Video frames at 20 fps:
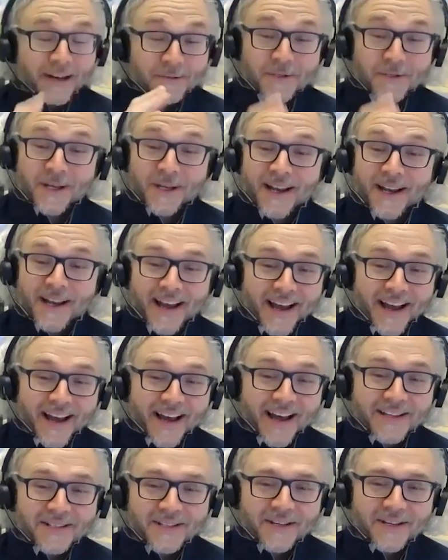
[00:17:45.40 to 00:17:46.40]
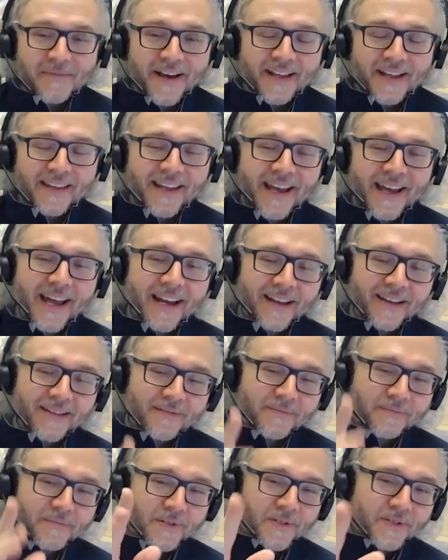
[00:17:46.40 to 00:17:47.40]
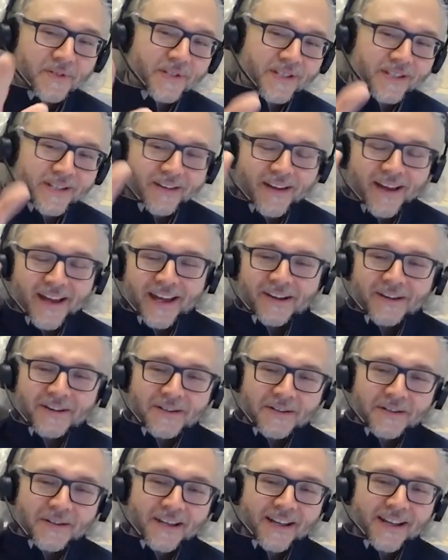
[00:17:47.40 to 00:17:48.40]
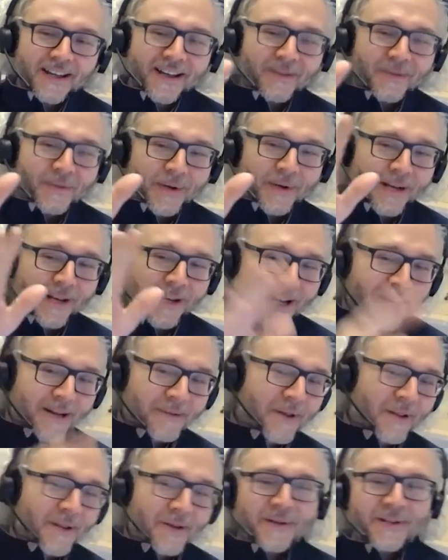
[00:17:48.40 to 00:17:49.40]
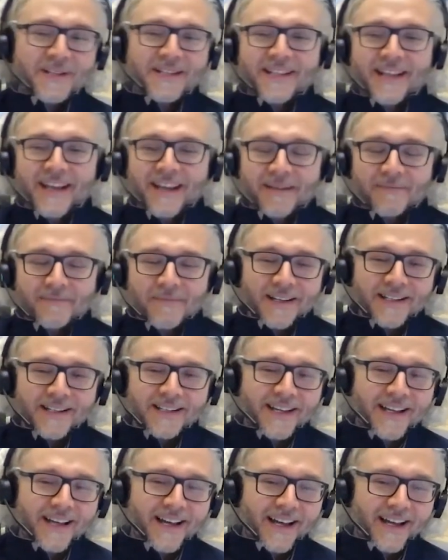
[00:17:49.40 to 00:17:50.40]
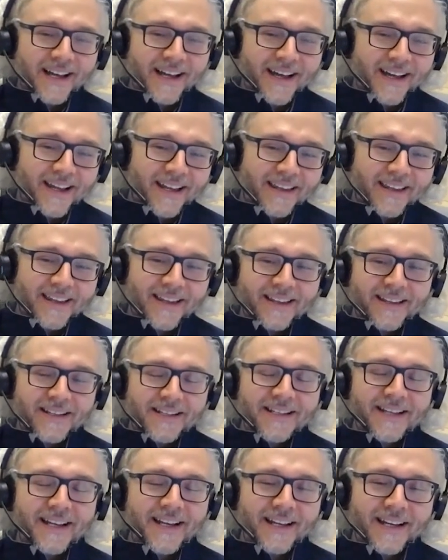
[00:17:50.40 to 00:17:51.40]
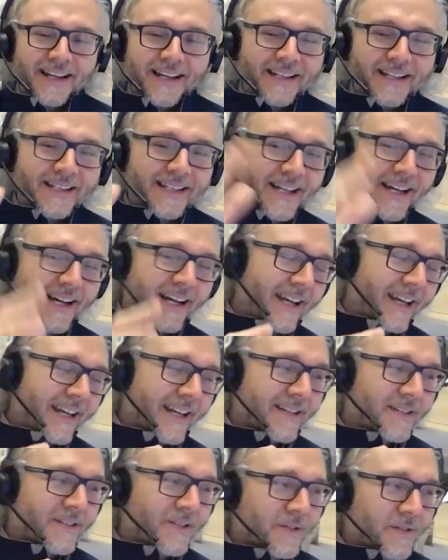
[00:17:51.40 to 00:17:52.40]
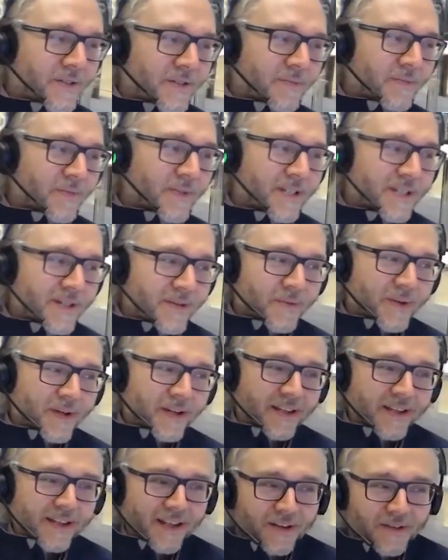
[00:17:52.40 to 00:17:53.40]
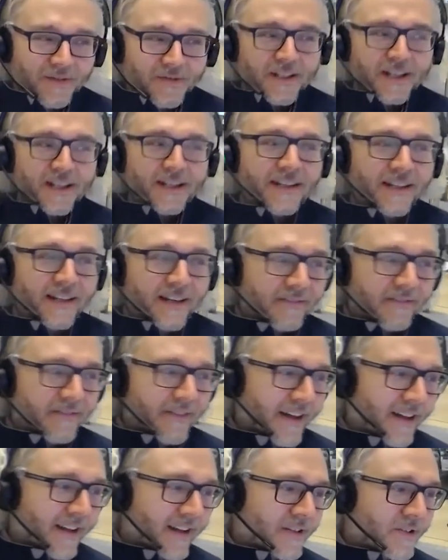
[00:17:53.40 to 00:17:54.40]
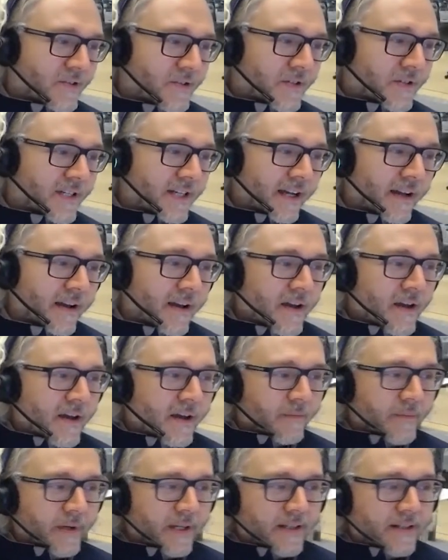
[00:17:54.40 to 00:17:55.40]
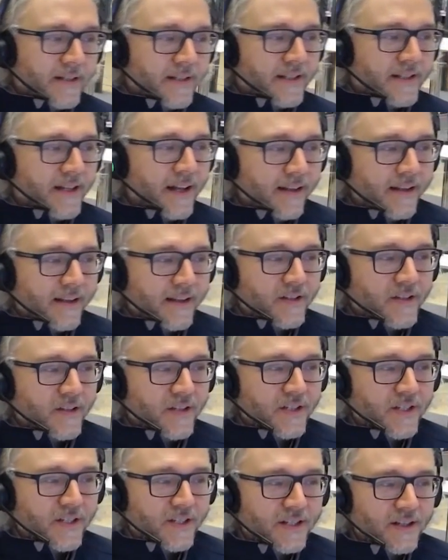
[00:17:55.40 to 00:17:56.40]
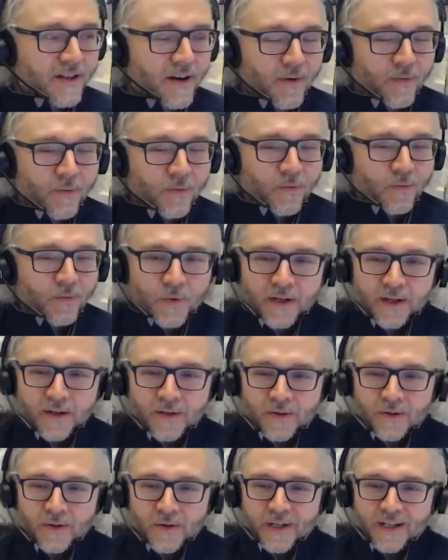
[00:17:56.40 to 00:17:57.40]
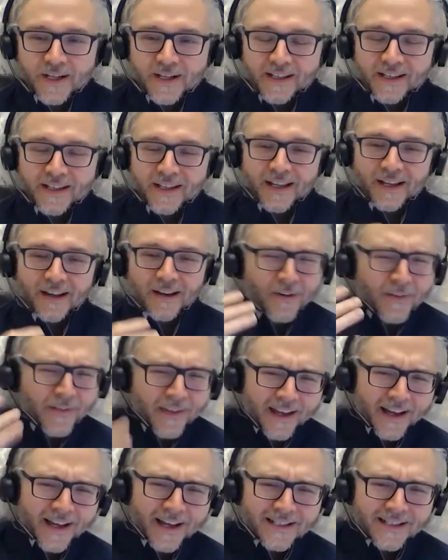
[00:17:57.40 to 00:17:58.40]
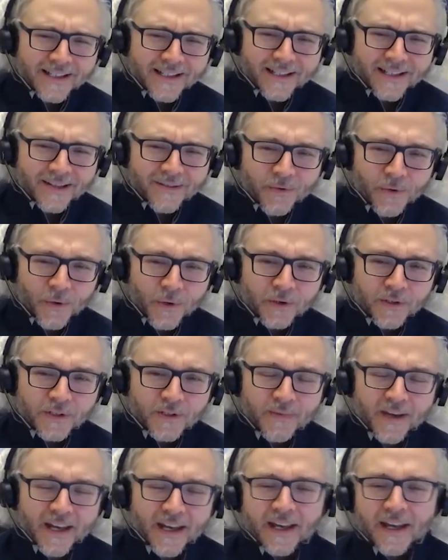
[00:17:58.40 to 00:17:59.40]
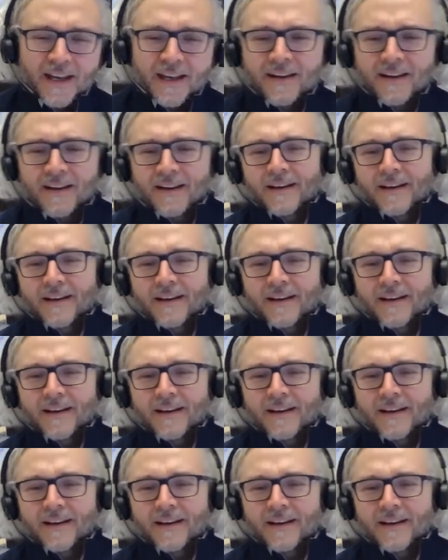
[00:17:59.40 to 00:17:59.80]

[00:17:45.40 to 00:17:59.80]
going to ask you about that. And Patricio, hang on. We're going to come to you in a second because I think this kind of can tie into some recent work that you've done that I found interesting. But Salih, just real quickly on the idea of oil demand